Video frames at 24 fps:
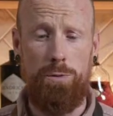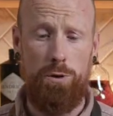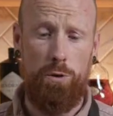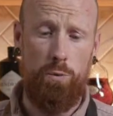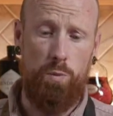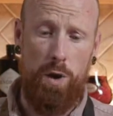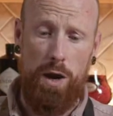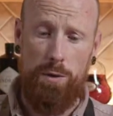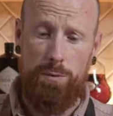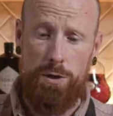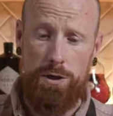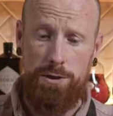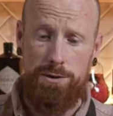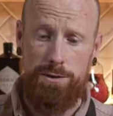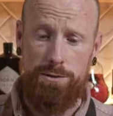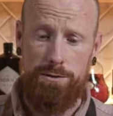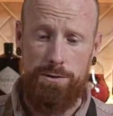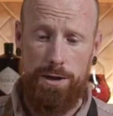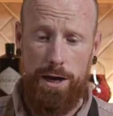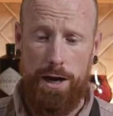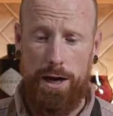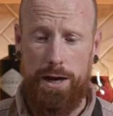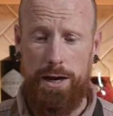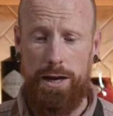and the way we do
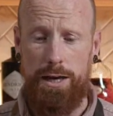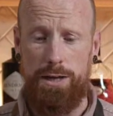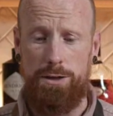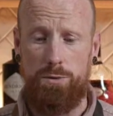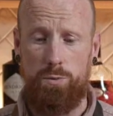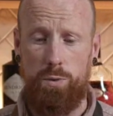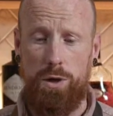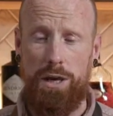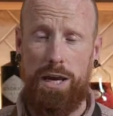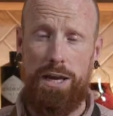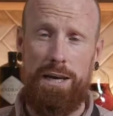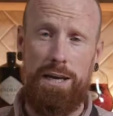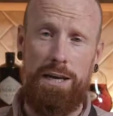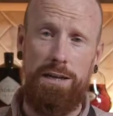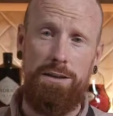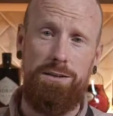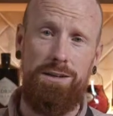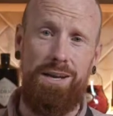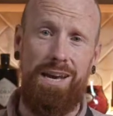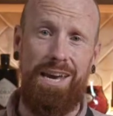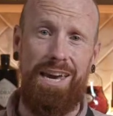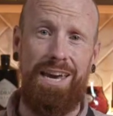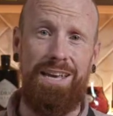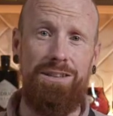that is we need to